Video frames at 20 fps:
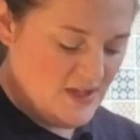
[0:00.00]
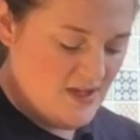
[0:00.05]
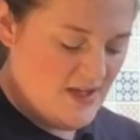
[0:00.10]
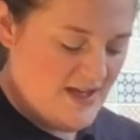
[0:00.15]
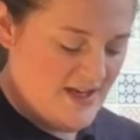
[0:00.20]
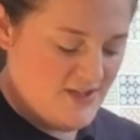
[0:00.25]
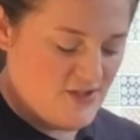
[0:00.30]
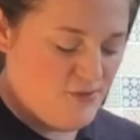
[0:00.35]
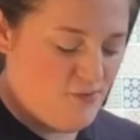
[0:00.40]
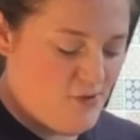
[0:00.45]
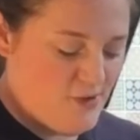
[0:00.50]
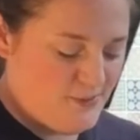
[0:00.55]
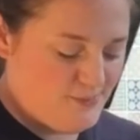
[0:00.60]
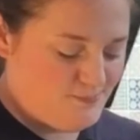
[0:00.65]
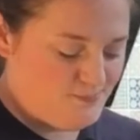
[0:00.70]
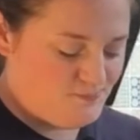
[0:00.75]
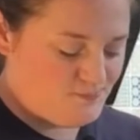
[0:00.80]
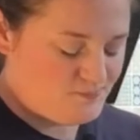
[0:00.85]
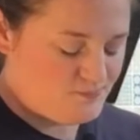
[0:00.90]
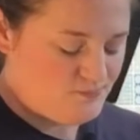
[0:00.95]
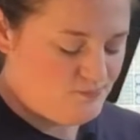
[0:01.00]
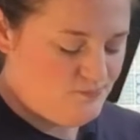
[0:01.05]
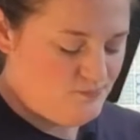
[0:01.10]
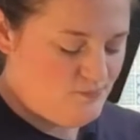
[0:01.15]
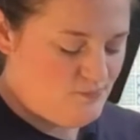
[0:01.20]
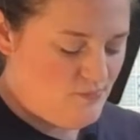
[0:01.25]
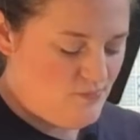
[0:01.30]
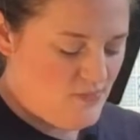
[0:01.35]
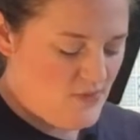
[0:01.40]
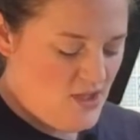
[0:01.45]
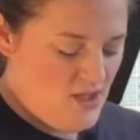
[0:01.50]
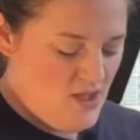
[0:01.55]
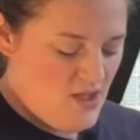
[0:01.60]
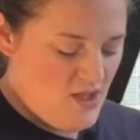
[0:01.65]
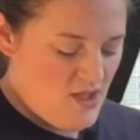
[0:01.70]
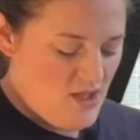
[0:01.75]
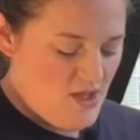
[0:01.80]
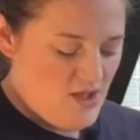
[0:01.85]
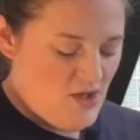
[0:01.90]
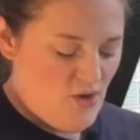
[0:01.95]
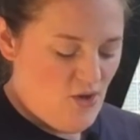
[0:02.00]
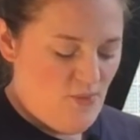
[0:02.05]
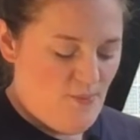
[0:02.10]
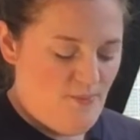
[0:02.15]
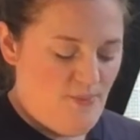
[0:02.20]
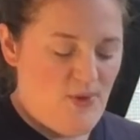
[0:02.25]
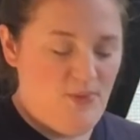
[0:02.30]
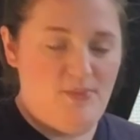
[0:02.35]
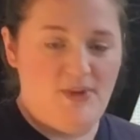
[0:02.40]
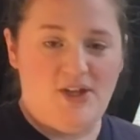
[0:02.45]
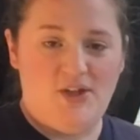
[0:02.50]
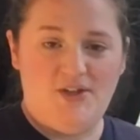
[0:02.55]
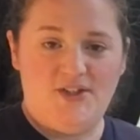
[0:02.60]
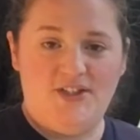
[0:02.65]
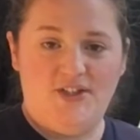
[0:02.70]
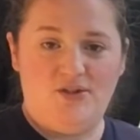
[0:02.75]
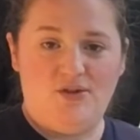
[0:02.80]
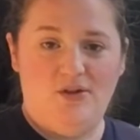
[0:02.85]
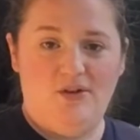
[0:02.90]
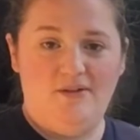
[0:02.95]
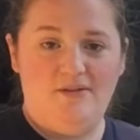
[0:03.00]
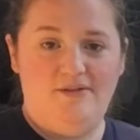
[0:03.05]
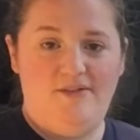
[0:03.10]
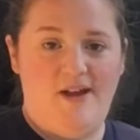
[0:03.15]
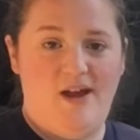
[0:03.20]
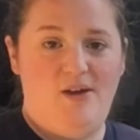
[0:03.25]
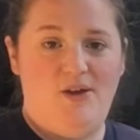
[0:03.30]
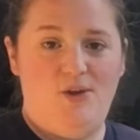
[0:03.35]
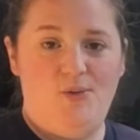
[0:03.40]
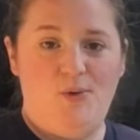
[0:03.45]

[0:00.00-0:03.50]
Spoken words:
later on. But because it's corn flour,